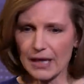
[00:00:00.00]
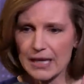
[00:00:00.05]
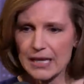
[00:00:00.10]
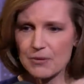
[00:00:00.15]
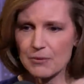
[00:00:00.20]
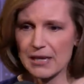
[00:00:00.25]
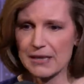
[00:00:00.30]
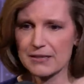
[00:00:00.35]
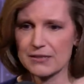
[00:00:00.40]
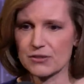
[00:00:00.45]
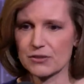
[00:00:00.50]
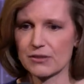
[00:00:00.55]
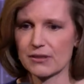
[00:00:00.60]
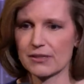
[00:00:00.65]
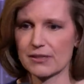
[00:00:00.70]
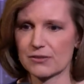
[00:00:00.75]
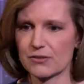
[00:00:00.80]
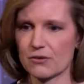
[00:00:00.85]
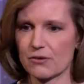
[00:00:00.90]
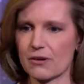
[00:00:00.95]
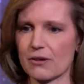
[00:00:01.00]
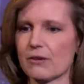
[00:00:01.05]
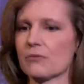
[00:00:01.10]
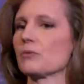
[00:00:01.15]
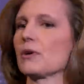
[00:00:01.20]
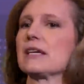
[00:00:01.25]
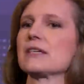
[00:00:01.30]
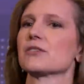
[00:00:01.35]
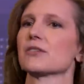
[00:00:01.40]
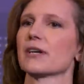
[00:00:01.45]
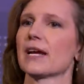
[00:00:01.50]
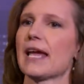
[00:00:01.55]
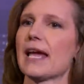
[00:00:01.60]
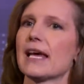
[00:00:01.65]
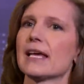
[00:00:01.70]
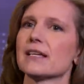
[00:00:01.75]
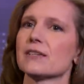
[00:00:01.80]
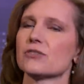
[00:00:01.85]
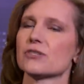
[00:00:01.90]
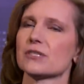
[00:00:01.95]
Anyway, this girl raised her
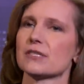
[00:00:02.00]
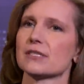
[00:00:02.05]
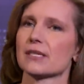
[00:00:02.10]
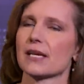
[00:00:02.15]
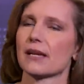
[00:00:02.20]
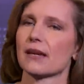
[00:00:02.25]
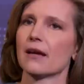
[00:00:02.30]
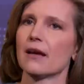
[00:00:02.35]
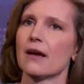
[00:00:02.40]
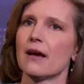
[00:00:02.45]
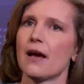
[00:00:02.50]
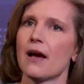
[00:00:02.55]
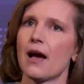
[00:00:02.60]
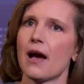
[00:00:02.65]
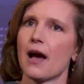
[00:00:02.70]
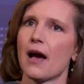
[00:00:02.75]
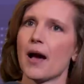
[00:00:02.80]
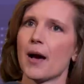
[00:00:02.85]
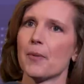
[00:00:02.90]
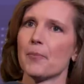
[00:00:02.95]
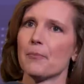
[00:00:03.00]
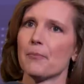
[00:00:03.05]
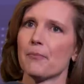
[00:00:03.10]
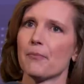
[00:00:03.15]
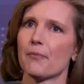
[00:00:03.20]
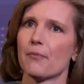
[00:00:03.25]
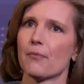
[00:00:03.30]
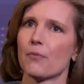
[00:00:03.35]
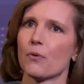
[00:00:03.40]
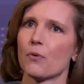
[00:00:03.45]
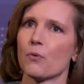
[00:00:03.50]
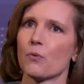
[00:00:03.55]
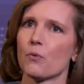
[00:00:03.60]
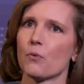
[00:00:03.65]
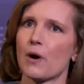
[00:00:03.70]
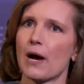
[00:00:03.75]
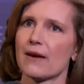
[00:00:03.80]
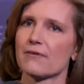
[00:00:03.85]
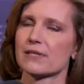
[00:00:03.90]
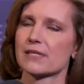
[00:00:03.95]
hand and she said,
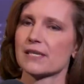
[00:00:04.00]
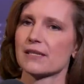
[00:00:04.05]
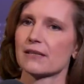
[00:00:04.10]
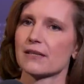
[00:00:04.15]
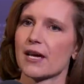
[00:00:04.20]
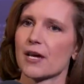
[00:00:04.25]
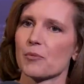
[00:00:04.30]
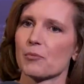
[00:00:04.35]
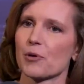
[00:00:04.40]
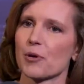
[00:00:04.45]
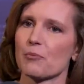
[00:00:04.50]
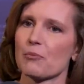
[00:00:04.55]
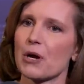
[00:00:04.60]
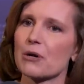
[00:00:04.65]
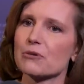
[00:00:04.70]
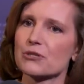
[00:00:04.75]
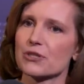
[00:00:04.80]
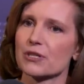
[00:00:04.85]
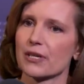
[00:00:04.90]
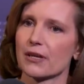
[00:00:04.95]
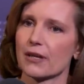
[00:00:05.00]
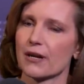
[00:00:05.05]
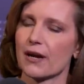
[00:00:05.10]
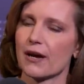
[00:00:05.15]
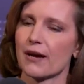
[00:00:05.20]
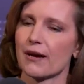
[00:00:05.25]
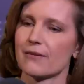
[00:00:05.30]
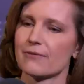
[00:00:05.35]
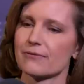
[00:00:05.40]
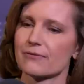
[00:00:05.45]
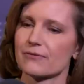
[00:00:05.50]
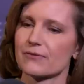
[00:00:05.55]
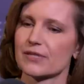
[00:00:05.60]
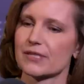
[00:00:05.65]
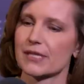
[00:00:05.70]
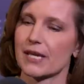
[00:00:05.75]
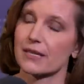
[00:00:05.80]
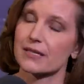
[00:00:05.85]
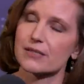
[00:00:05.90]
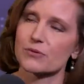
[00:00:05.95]
I've seen a lot of promotion of
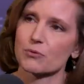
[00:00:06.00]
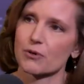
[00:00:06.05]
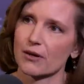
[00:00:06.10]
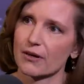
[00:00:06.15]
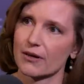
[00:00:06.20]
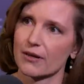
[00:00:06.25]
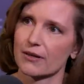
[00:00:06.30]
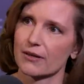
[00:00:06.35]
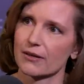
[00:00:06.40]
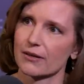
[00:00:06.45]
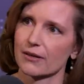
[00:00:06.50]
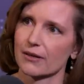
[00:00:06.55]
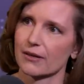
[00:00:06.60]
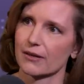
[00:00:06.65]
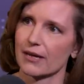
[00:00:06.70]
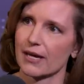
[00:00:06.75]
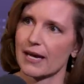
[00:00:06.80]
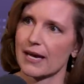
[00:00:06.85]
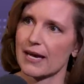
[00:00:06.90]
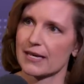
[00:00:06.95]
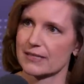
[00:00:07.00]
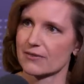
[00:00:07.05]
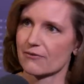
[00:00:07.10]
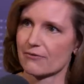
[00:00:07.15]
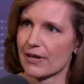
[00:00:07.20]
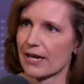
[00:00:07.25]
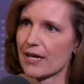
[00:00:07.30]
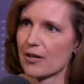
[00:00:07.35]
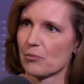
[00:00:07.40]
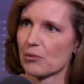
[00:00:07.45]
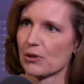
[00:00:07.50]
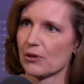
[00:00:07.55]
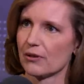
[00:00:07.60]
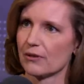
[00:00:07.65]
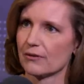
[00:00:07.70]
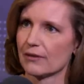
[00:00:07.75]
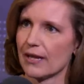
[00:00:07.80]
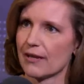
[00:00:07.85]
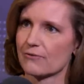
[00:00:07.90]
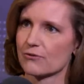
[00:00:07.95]
sex work as a
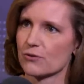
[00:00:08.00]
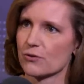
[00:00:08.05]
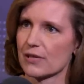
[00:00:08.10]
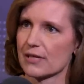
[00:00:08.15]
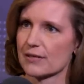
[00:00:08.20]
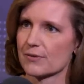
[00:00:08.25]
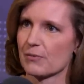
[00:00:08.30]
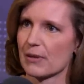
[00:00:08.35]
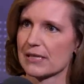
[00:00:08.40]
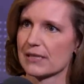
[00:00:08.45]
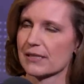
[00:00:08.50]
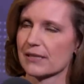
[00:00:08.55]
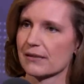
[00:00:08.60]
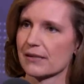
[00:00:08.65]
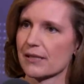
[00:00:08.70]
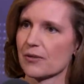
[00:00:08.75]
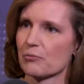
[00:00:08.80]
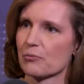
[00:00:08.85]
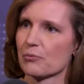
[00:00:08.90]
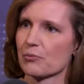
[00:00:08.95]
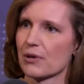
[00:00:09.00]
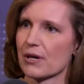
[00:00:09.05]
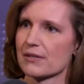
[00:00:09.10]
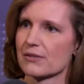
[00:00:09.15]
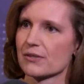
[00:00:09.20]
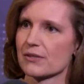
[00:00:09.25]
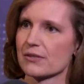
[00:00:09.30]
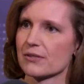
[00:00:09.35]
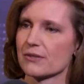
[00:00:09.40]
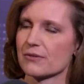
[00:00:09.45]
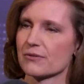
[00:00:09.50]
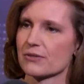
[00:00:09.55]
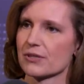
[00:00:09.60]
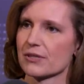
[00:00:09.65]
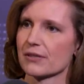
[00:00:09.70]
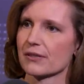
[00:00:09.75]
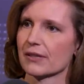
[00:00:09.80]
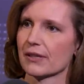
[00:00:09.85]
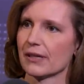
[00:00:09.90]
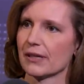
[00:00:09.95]
viable life choice, basically
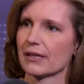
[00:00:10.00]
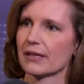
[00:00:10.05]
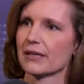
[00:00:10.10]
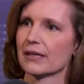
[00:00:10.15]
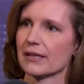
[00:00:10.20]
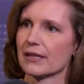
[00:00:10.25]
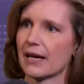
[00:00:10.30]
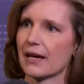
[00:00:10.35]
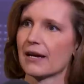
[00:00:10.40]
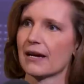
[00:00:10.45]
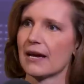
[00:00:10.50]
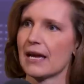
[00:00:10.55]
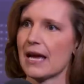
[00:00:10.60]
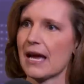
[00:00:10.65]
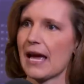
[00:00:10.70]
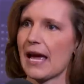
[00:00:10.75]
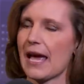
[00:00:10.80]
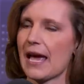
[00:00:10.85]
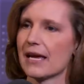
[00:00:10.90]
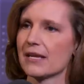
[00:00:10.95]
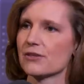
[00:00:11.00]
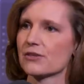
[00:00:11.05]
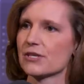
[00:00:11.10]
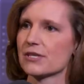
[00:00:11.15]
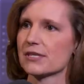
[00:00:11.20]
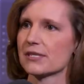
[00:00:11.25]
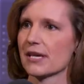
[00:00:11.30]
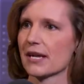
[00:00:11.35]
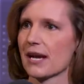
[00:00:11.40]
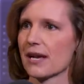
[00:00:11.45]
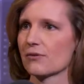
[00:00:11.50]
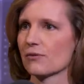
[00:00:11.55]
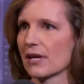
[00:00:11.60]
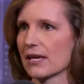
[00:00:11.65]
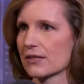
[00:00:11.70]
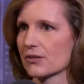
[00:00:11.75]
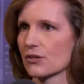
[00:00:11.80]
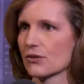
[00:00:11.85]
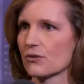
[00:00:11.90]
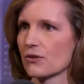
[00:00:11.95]
prostitution. Yeah, and she said, I'd
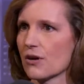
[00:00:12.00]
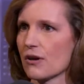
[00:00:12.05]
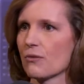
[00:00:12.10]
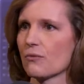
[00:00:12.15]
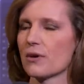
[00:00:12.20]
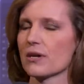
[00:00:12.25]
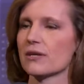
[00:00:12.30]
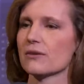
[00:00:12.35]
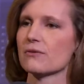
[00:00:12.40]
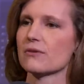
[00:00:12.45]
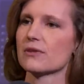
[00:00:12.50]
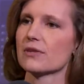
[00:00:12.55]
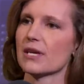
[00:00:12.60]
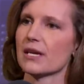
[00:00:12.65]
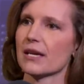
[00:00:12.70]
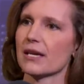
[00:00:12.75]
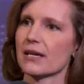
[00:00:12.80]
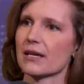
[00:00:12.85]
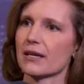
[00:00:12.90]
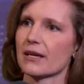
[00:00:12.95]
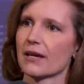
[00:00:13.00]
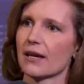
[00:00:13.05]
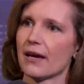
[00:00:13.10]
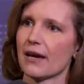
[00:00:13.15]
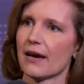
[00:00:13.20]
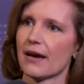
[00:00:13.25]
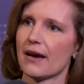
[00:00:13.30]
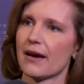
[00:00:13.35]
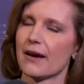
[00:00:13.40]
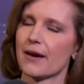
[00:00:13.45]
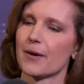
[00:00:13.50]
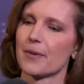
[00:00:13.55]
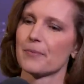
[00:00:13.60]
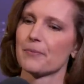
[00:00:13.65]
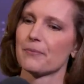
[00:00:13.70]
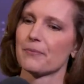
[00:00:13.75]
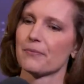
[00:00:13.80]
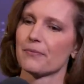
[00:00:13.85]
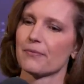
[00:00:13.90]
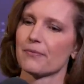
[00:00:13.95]
like to know what you think
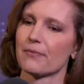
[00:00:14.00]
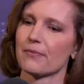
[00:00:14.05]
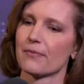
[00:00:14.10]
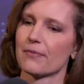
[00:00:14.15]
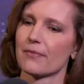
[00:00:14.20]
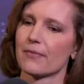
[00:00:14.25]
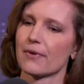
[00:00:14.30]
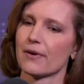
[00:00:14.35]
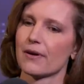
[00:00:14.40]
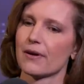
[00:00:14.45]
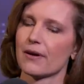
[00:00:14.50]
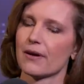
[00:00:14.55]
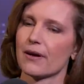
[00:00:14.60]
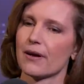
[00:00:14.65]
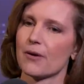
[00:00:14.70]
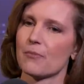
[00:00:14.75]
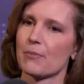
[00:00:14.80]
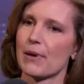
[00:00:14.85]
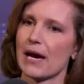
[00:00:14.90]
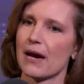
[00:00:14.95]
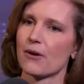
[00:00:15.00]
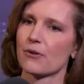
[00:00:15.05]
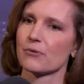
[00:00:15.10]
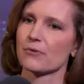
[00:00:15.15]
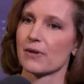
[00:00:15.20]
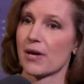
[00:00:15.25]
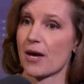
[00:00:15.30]
about